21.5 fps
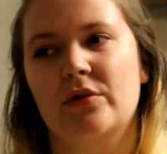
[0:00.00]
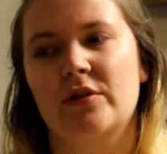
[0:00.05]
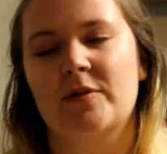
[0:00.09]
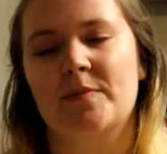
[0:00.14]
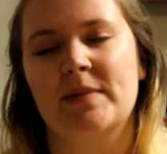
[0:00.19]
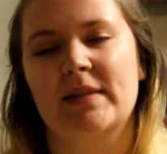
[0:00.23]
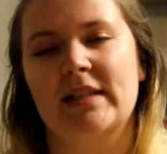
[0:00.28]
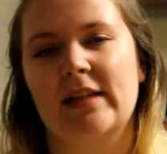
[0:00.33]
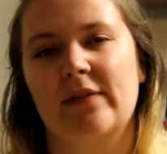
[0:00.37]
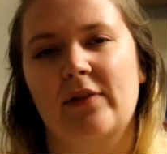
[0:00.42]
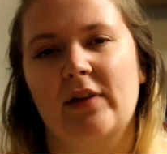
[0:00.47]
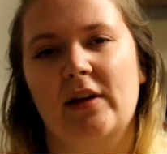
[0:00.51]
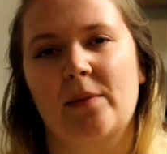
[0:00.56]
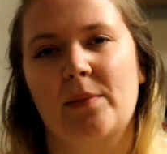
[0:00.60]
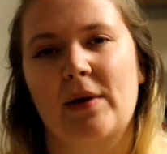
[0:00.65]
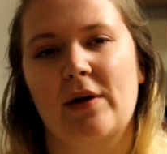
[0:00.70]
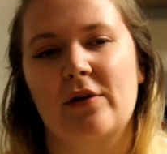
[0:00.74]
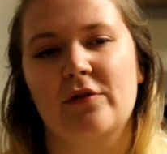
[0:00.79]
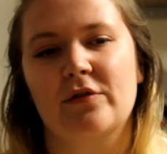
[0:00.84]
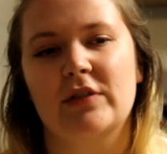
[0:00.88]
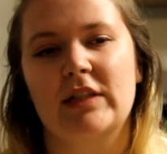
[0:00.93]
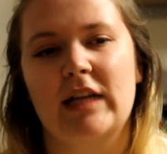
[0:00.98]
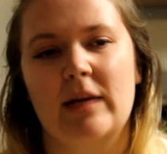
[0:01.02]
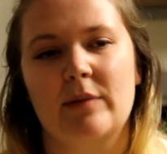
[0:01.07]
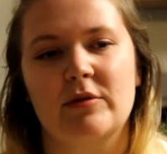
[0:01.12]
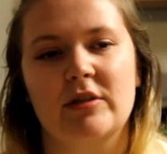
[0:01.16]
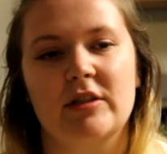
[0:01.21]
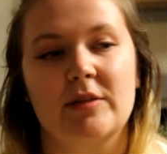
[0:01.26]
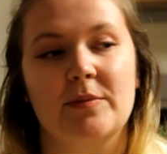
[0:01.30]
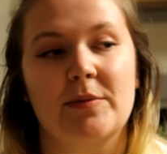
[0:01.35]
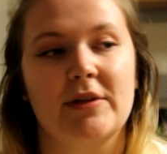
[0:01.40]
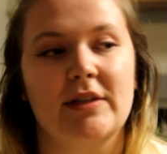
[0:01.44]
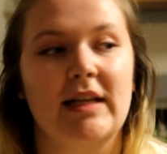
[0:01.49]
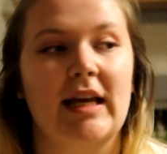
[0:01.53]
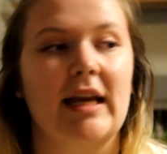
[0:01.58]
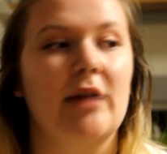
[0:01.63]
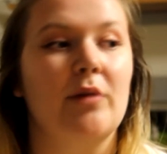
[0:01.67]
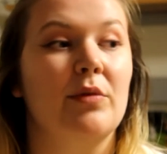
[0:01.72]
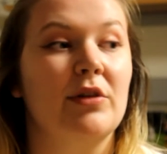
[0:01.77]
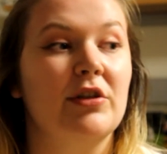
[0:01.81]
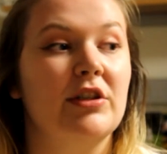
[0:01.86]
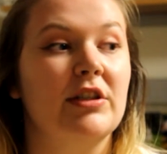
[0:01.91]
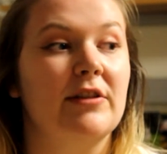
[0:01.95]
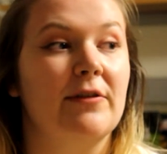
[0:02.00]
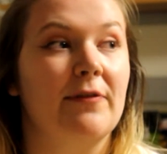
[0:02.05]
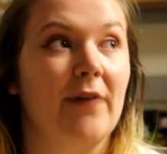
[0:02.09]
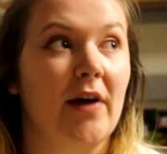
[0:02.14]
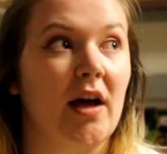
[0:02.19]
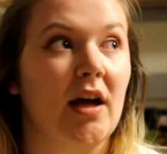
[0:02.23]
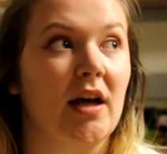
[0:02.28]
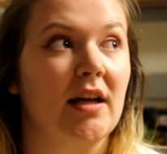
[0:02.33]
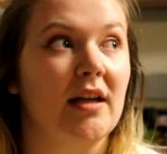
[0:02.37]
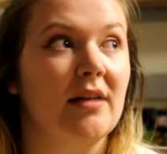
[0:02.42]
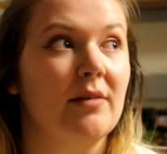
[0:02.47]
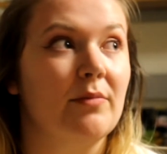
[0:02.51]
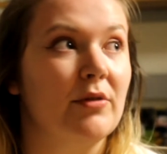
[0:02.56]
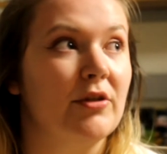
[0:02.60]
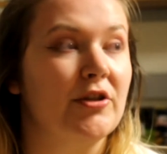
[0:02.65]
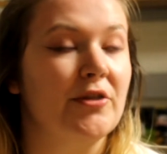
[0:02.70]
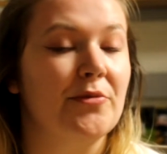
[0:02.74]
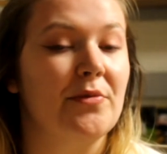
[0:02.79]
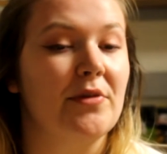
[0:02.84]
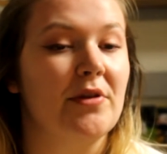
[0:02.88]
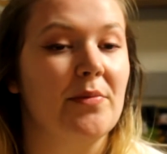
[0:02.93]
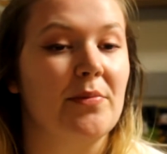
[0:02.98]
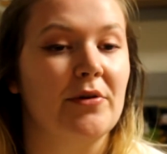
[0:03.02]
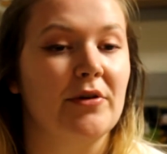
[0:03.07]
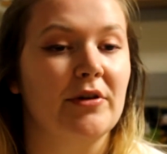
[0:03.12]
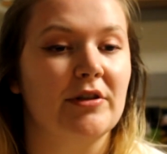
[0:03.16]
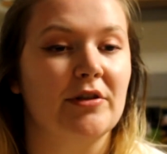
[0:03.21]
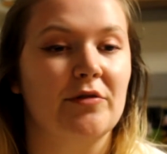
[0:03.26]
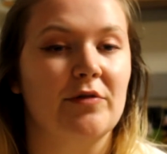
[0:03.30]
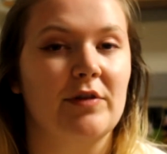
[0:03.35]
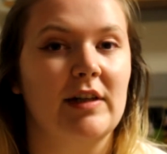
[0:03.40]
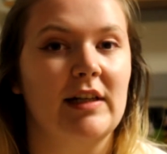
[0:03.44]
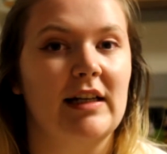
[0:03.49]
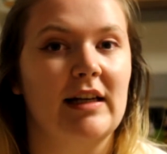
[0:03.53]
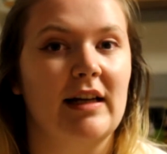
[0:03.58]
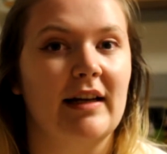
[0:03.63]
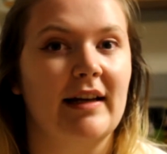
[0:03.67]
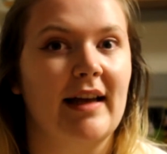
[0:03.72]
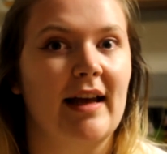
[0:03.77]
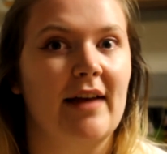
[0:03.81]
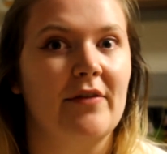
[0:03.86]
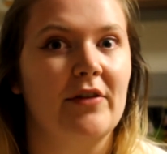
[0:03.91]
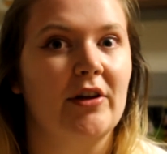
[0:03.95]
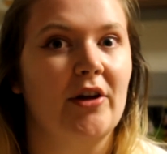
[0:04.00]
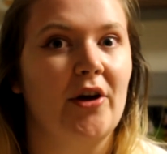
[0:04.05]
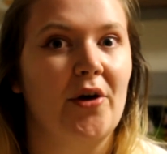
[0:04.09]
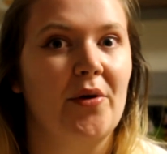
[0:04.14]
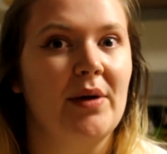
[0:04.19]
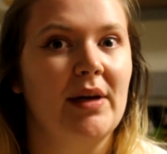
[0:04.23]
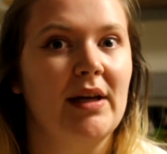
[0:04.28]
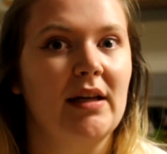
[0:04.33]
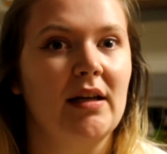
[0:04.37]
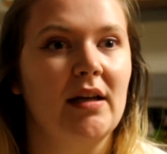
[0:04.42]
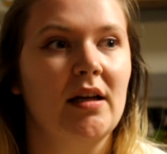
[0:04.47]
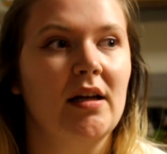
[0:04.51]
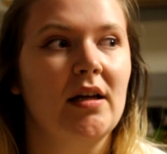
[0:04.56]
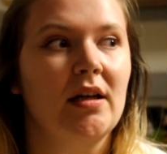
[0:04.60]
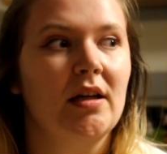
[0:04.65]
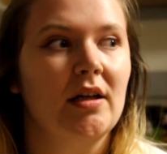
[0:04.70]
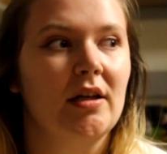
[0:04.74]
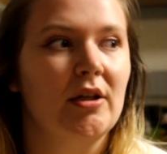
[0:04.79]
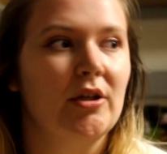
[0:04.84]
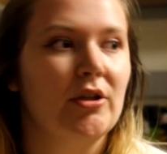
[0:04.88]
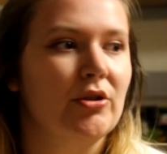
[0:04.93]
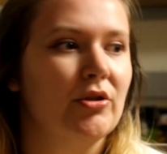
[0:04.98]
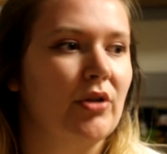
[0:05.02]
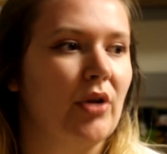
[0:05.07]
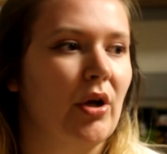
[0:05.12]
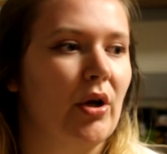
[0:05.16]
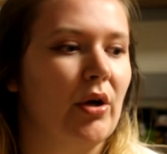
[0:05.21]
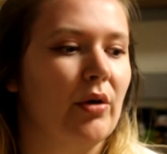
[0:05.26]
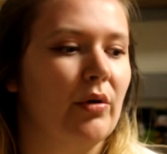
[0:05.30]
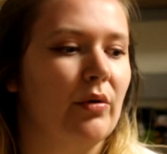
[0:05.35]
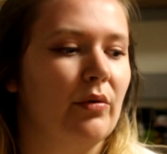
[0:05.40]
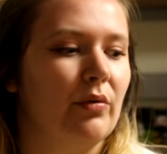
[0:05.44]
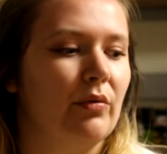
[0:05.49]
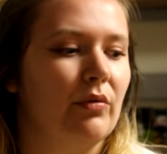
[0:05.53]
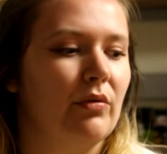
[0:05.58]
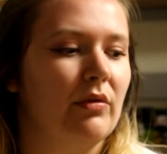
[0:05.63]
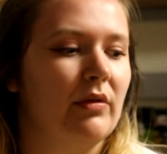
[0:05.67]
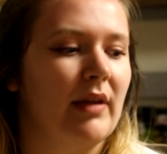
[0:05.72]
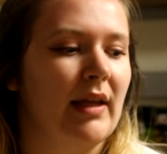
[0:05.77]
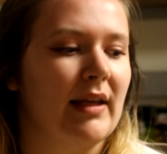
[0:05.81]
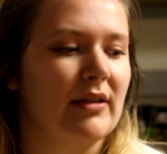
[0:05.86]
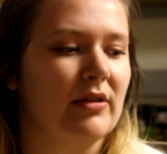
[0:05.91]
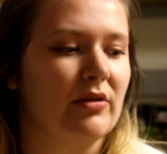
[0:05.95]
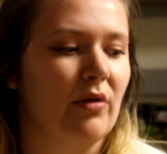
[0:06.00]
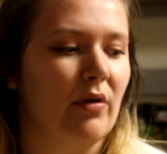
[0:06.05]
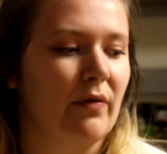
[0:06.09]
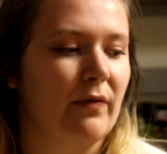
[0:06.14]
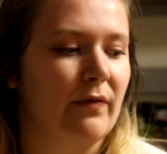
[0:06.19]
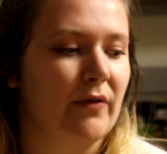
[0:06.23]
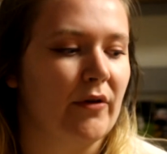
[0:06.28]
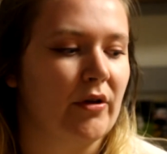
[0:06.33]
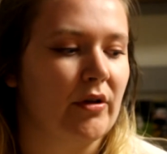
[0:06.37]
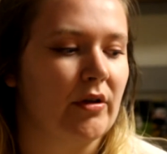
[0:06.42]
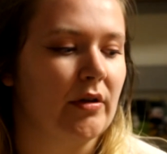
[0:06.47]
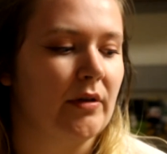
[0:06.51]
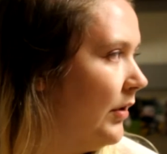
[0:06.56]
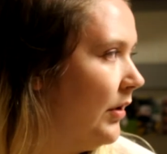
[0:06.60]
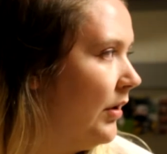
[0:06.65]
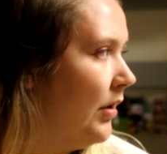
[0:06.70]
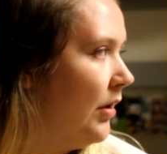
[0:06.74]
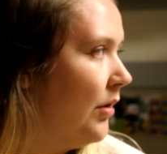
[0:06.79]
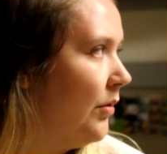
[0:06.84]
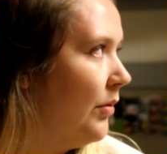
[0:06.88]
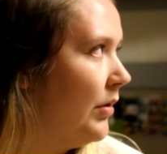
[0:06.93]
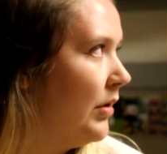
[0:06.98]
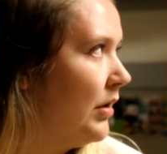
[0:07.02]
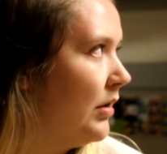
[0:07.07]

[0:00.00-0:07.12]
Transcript: a specific amount of chapters per day, which is fine, but some of the books are really like heavy going, so that's not fun. Yeah, what